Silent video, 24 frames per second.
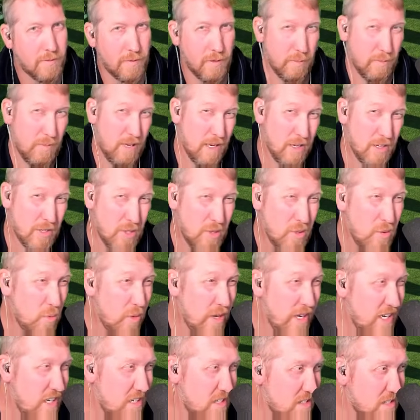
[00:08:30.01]
about 2
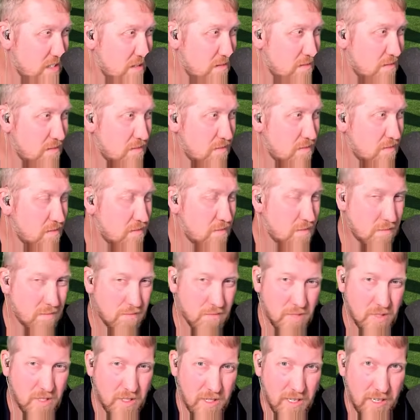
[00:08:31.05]
weeks
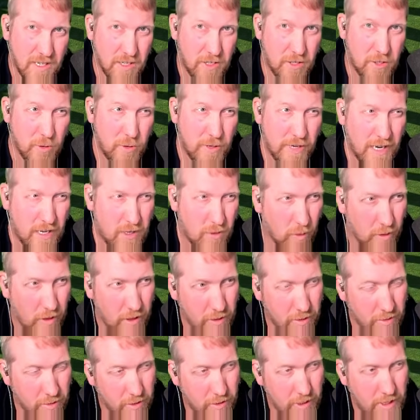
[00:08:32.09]
in
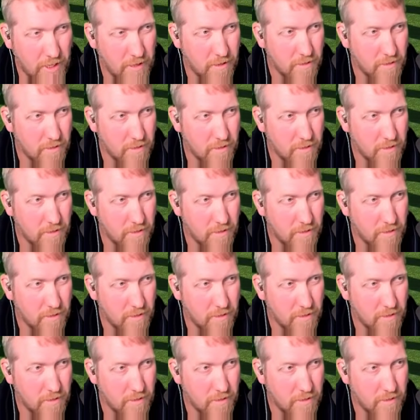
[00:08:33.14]
2K23,